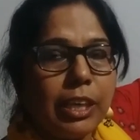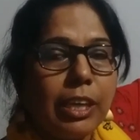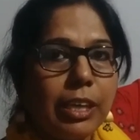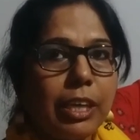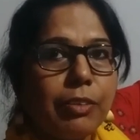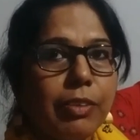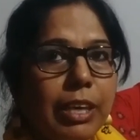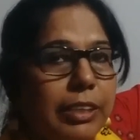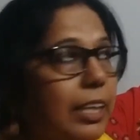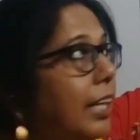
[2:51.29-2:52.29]
Here we
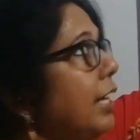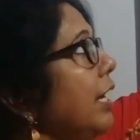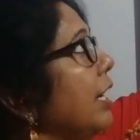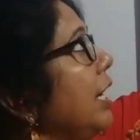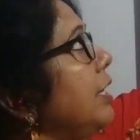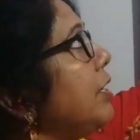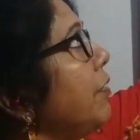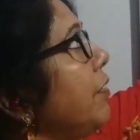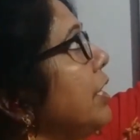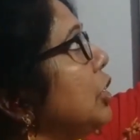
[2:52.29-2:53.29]
are telling
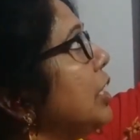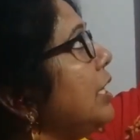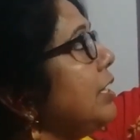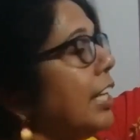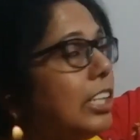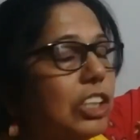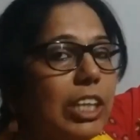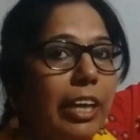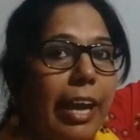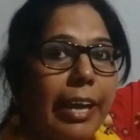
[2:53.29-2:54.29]
interfacial
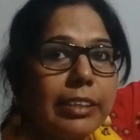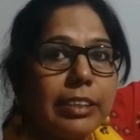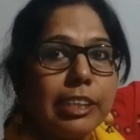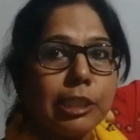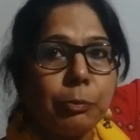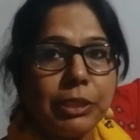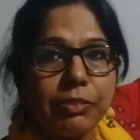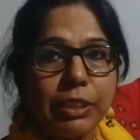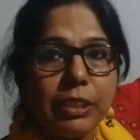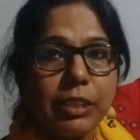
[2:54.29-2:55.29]
tension exists
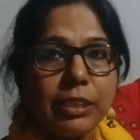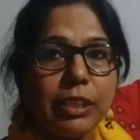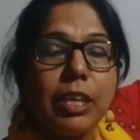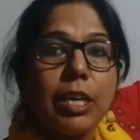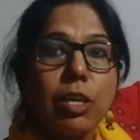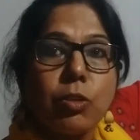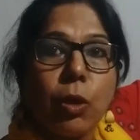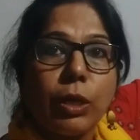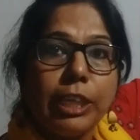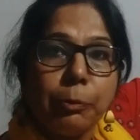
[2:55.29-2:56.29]
between the
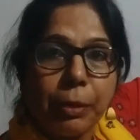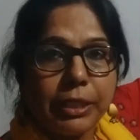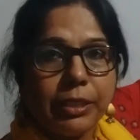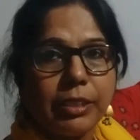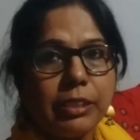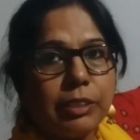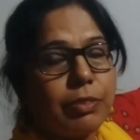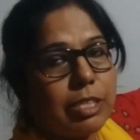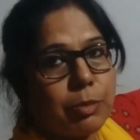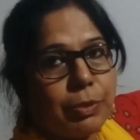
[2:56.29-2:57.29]
solid particles
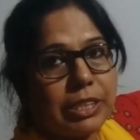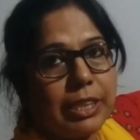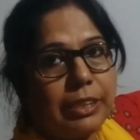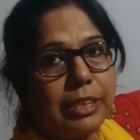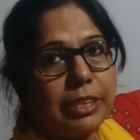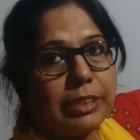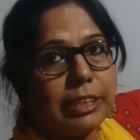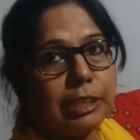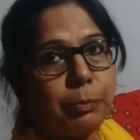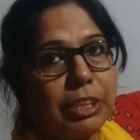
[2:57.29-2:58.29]
which is present in the
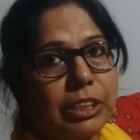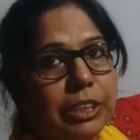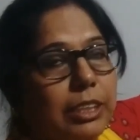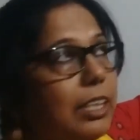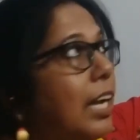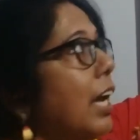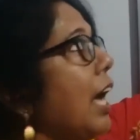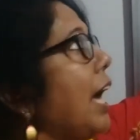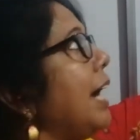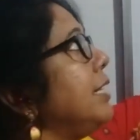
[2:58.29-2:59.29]
suspension
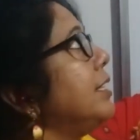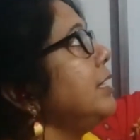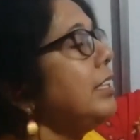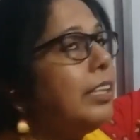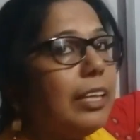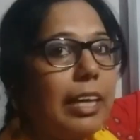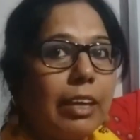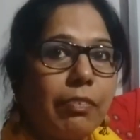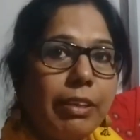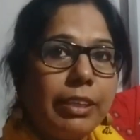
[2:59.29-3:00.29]
and the
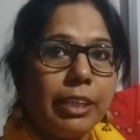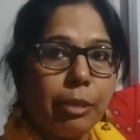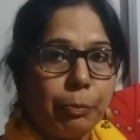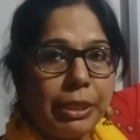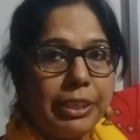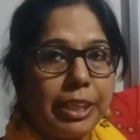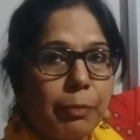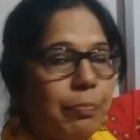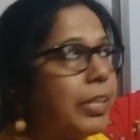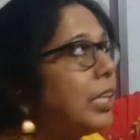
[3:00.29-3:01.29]
liquid
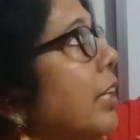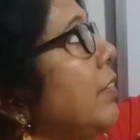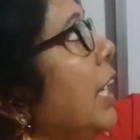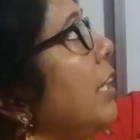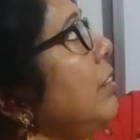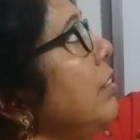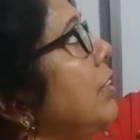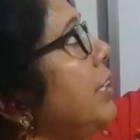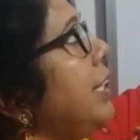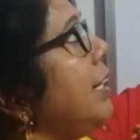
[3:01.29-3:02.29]
medium. Then
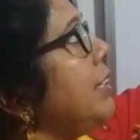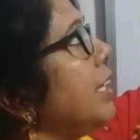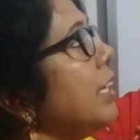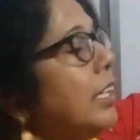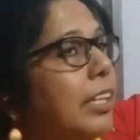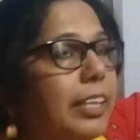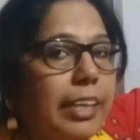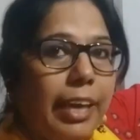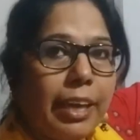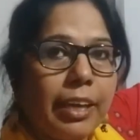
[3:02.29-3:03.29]
the delta
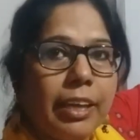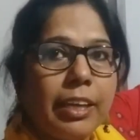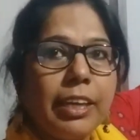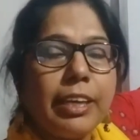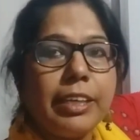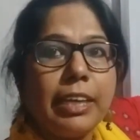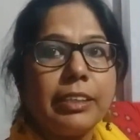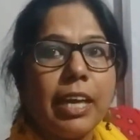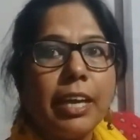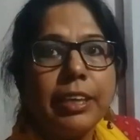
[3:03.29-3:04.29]
A.
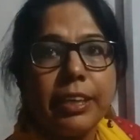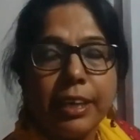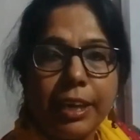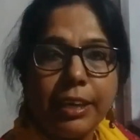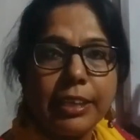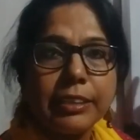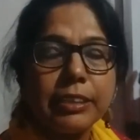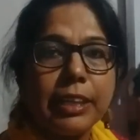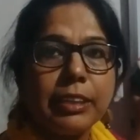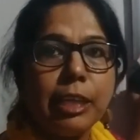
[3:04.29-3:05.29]
Delta A is
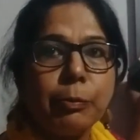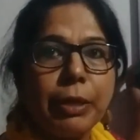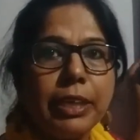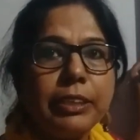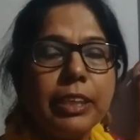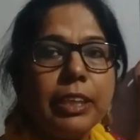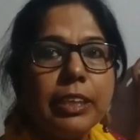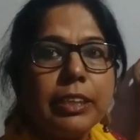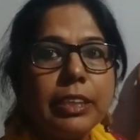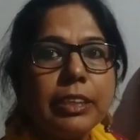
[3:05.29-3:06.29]
nothing but
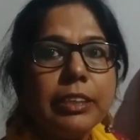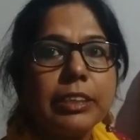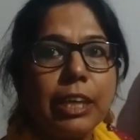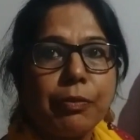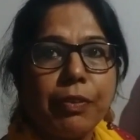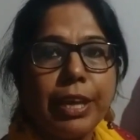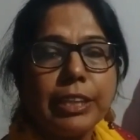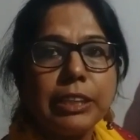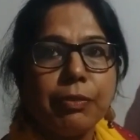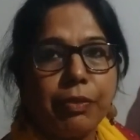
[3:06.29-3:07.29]
the
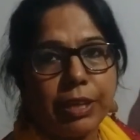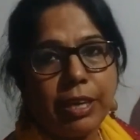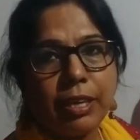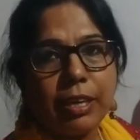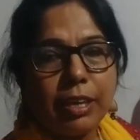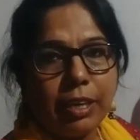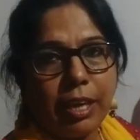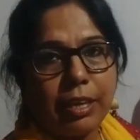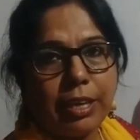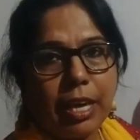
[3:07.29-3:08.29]
surface free
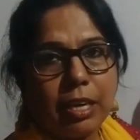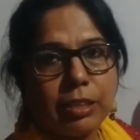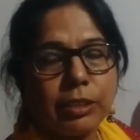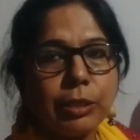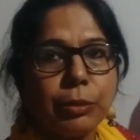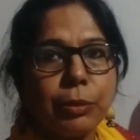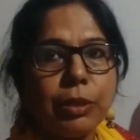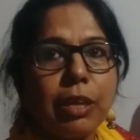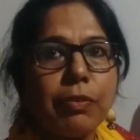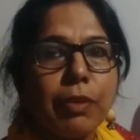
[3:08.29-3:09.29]
area. So
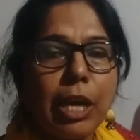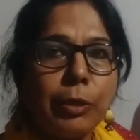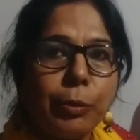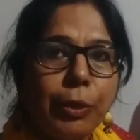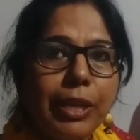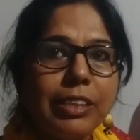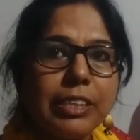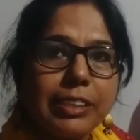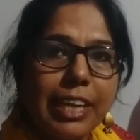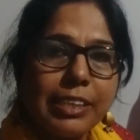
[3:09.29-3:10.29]
if we are doing the
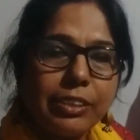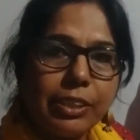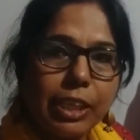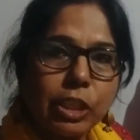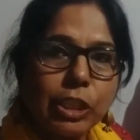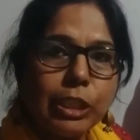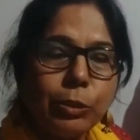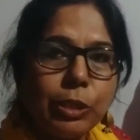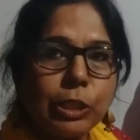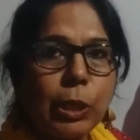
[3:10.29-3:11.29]
size reduction to
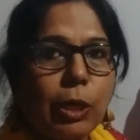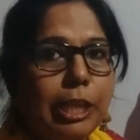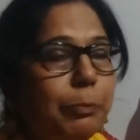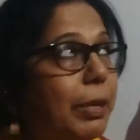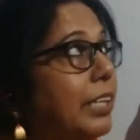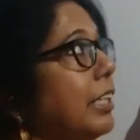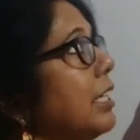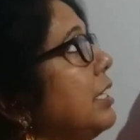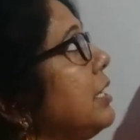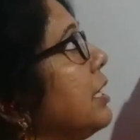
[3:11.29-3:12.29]
the solid
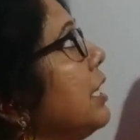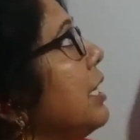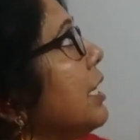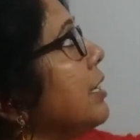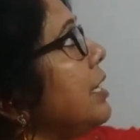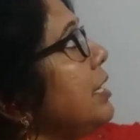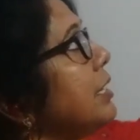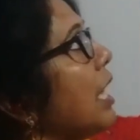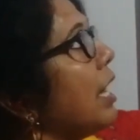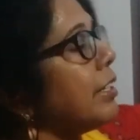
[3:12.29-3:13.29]
particles, these
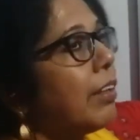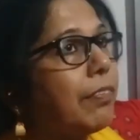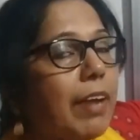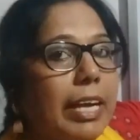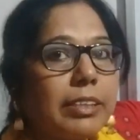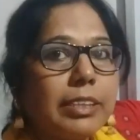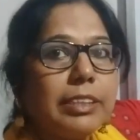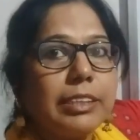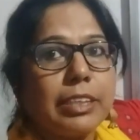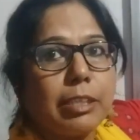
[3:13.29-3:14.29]
are the
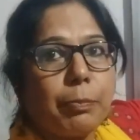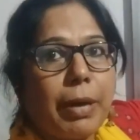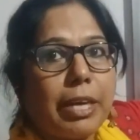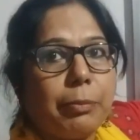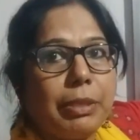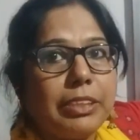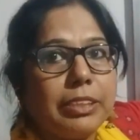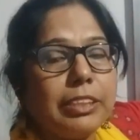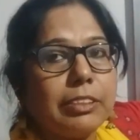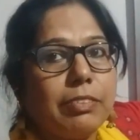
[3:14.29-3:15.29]
factors or the
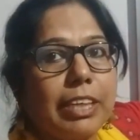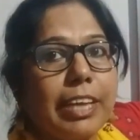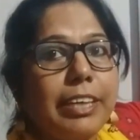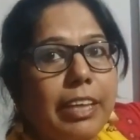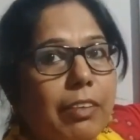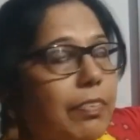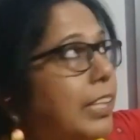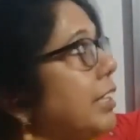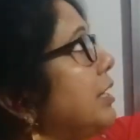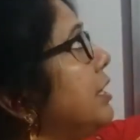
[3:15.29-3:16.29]
parameters will get
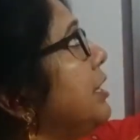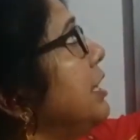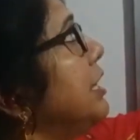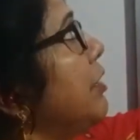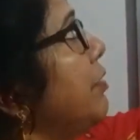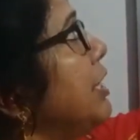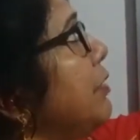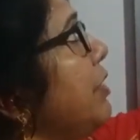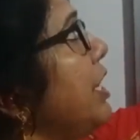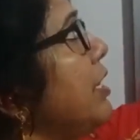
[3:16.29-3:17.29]
affected. That is surface
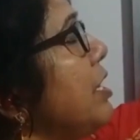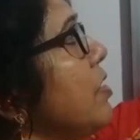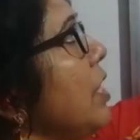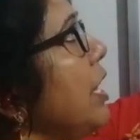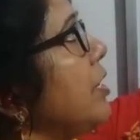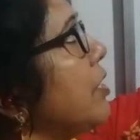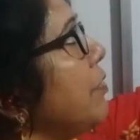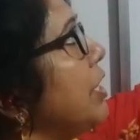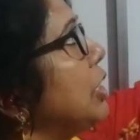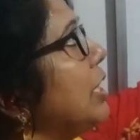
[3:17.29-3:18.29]
free energy,
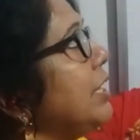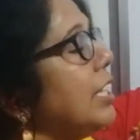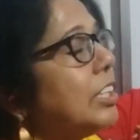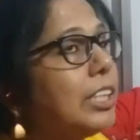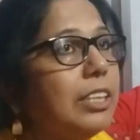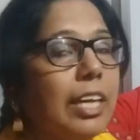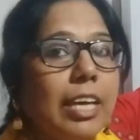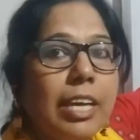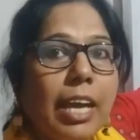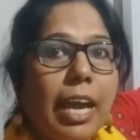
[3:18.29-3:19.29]
interfacial tension
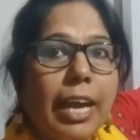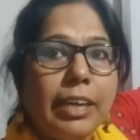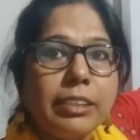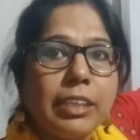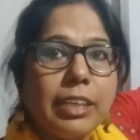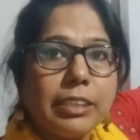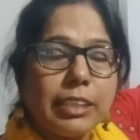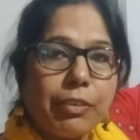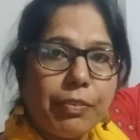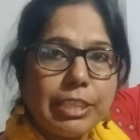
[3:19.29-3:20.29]
and
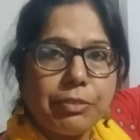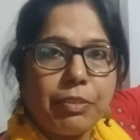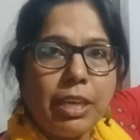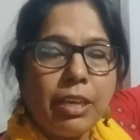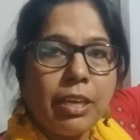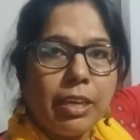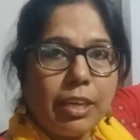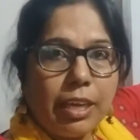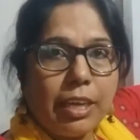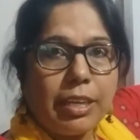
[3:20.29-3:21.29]
surface free
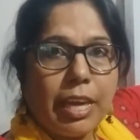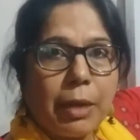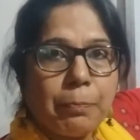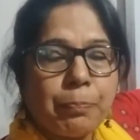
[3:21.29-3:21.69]
area.